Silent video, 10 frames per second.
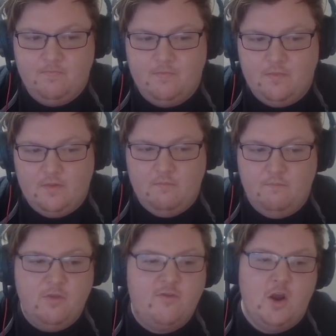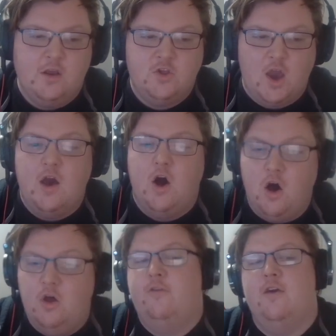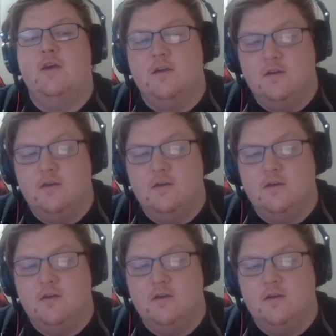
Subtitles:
Pavlovich knocks them both the fuck out.